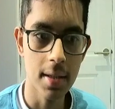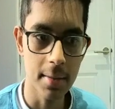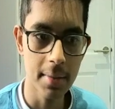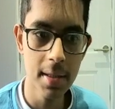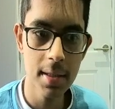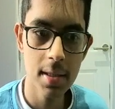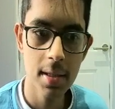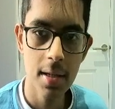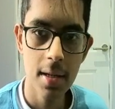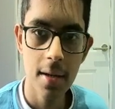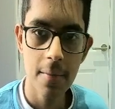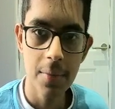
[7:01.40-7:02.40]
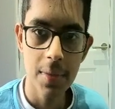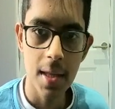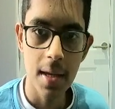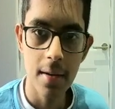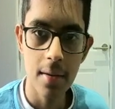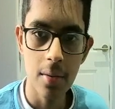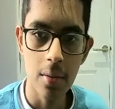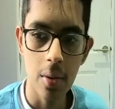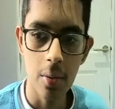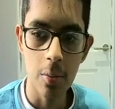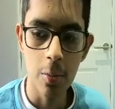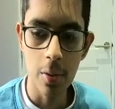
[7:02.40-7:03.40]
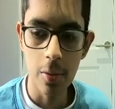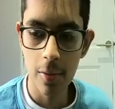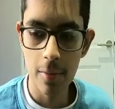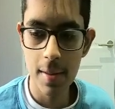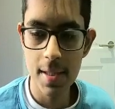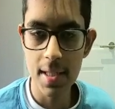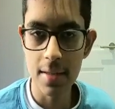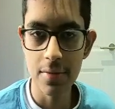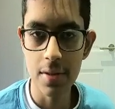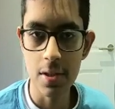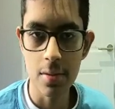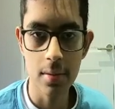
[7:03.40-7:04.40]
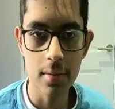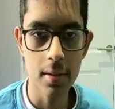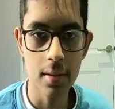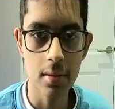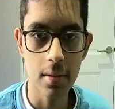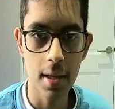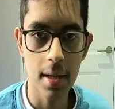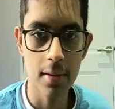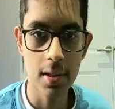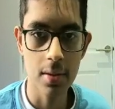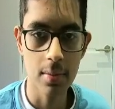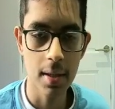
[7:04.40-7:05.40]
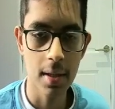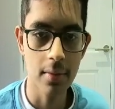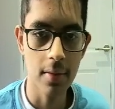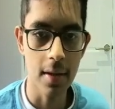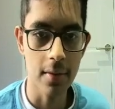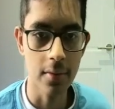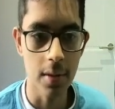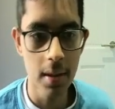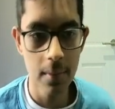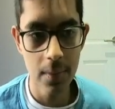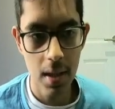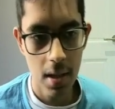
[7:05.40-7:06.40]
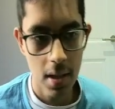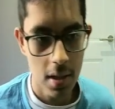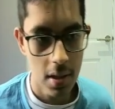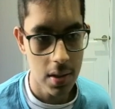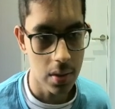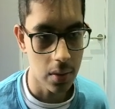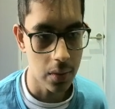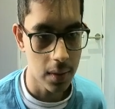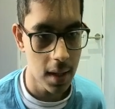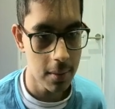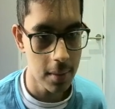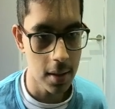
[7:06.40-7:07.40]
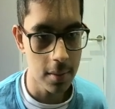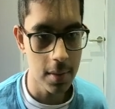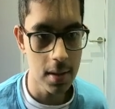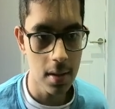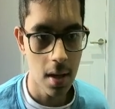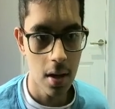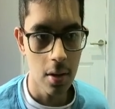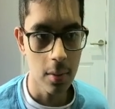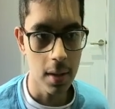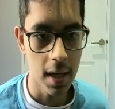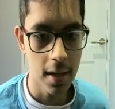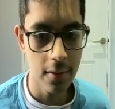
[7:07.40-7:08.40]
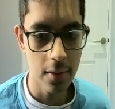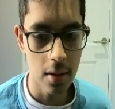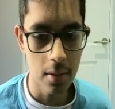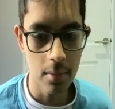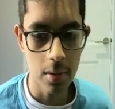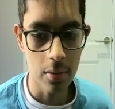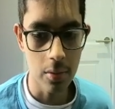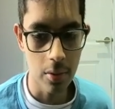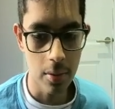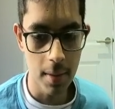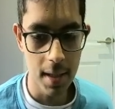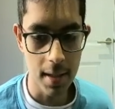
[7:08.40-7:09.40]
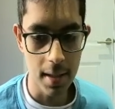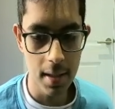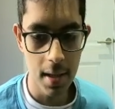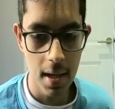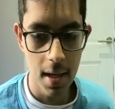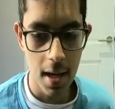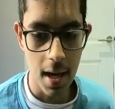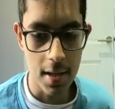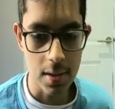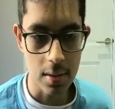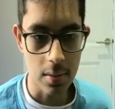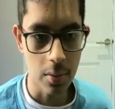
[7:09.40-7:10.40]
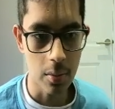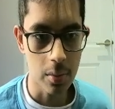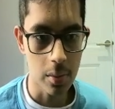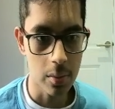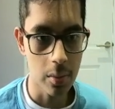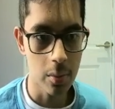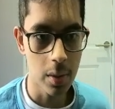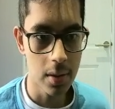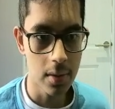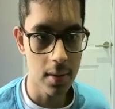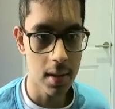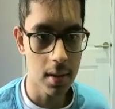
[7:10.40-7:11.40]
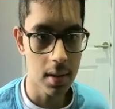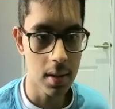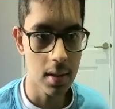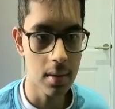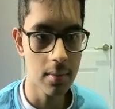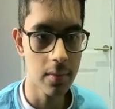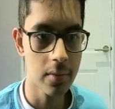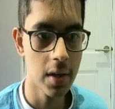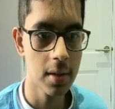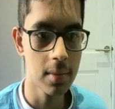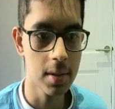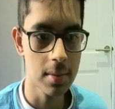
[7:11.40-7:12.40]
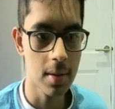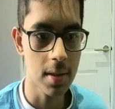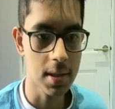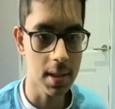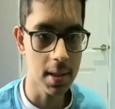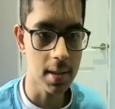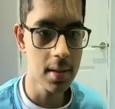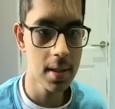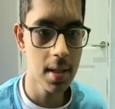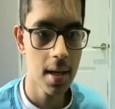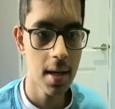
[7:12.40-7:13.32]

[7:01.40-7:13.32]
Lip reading: limit, then we're basically finished all the characters we have left, right? So for that purpose, we have remaining as one of the variables passed to this.